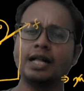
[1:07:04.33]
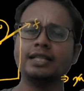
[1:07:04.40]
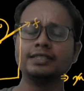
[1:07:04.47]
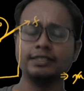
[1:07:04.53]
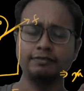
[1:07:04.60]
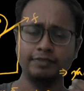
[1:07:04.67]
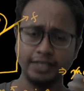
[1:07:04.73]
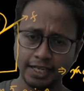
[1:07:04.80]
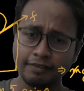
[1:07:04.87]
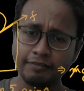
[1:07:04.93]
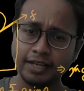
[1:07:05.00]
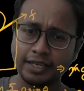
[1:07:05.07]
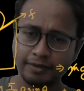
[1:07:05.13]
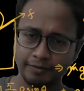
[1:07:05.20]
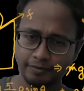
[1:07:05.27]
say fair and fine.
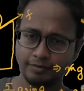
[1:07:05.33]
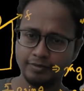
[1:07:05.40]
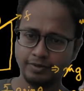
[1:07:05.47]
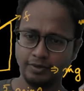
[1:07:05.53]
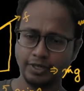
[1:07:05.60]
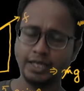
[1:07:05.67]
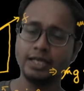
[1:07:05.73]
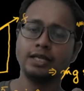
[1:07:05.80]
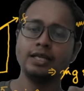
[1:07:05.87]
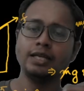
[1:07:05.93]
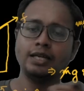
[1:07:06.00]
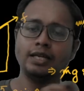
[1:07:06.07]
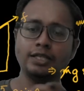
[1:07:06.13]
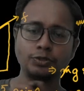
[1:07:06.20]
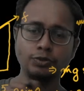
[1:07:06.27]
Okay,
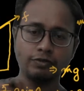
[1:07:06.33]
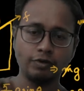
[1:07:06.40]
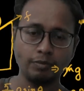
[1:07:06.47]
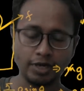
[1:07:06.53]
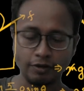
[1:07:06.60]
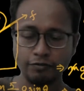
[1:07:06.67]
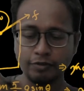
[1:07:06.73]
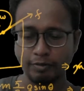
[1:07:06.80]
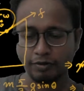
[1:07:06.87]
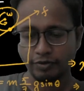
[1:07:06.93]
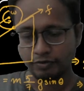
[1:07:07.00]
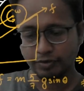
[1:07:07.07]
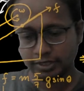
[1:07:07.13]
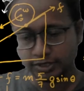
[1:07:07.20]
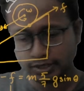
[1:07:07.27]
let's do it from ground frame of
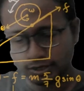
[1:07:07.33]
reference.